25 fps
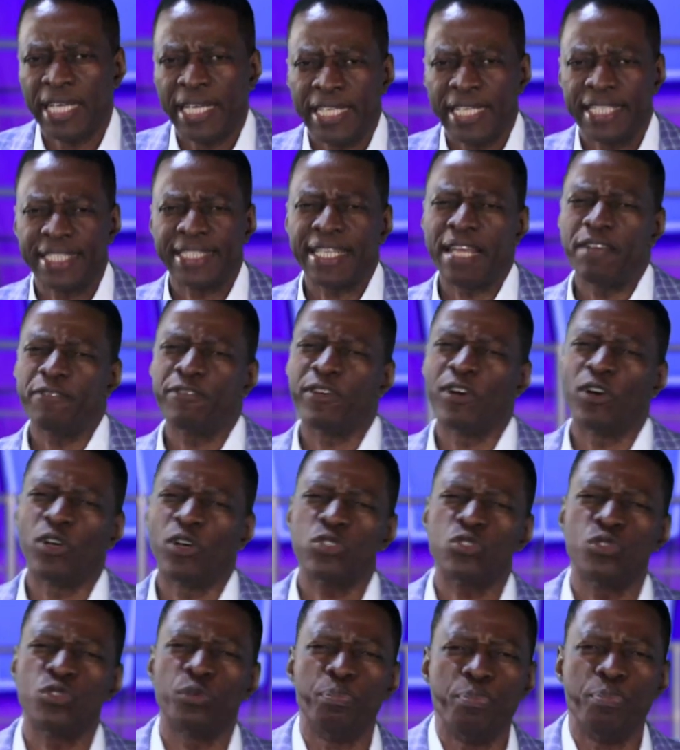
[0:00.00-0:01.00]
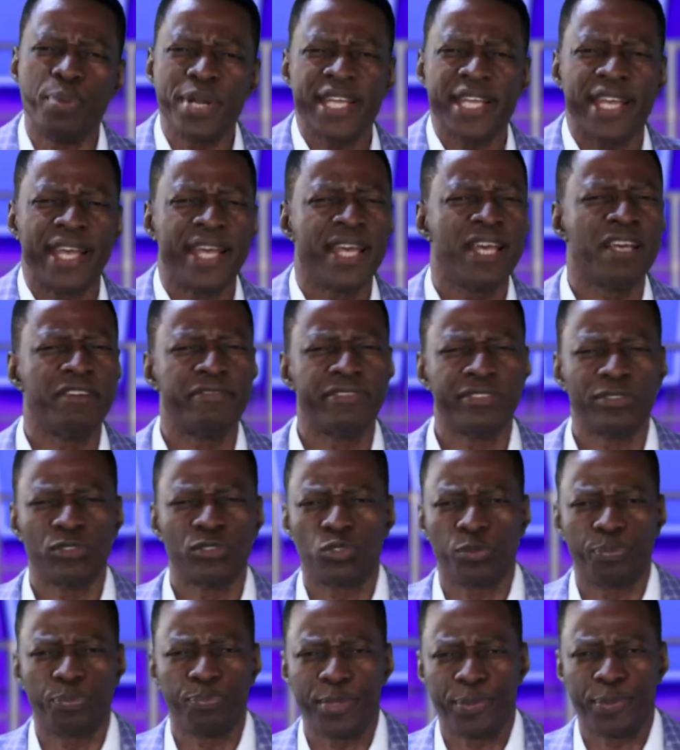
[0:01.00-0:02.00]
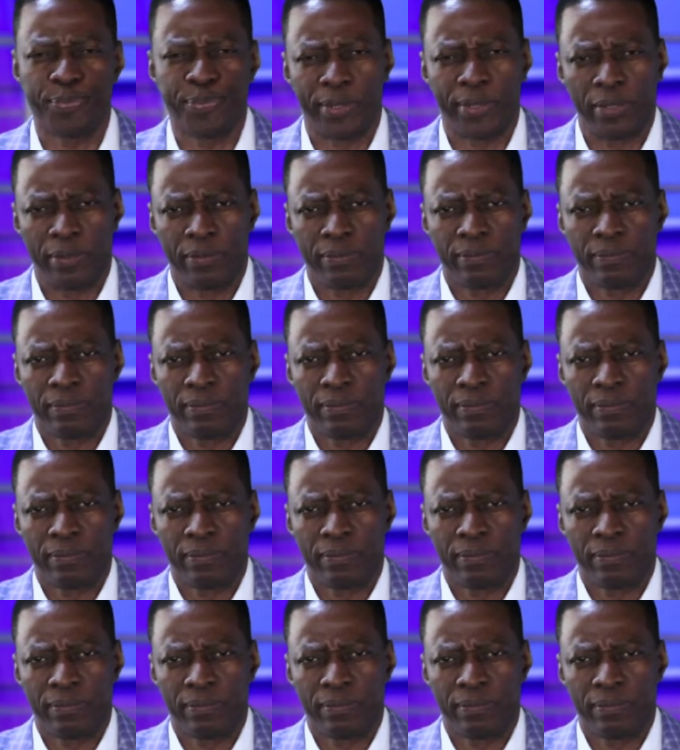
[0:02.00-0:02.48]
It's time for us to bring heaven to people.